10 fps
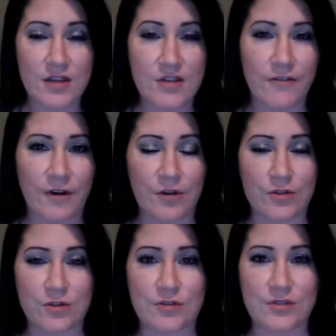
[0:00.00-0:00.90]
the
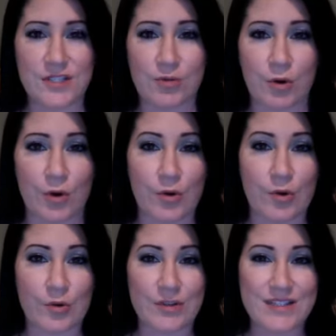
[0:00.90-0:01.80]
follicles had
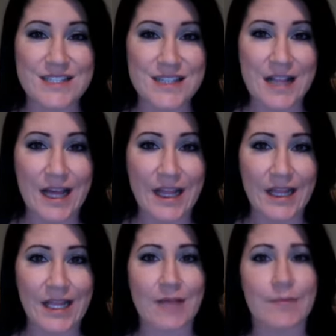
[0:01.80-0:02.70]
grown
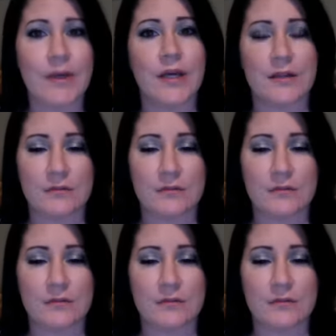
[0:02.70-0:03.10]
slightly, but